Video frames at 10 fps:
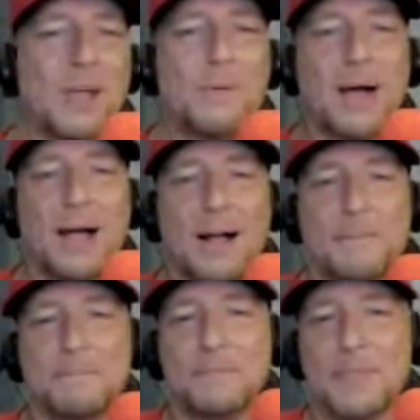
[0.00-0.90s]

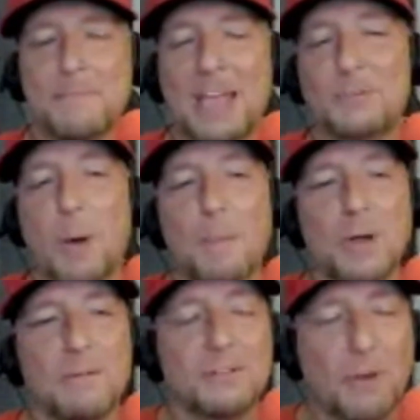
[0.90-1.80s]
So baseball
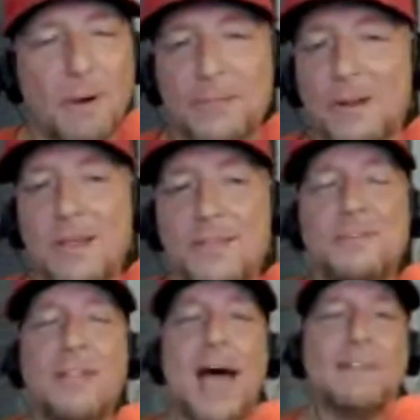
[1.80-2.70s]
movies. So
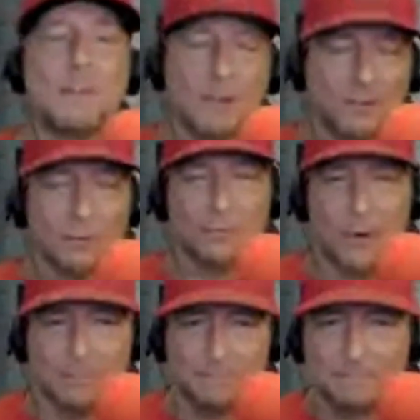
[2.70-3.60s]
there's a lot of them to choose
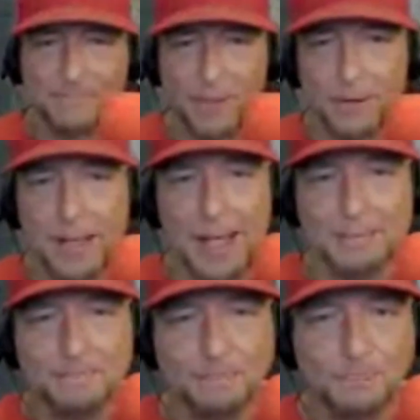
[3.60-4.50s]
from,
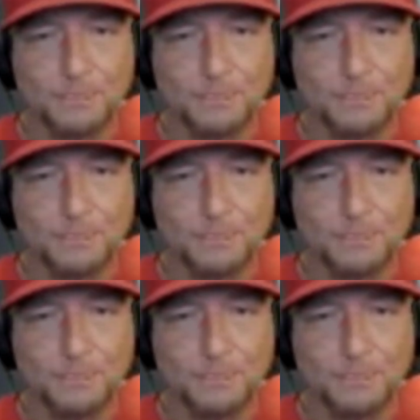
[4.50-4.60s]
okay?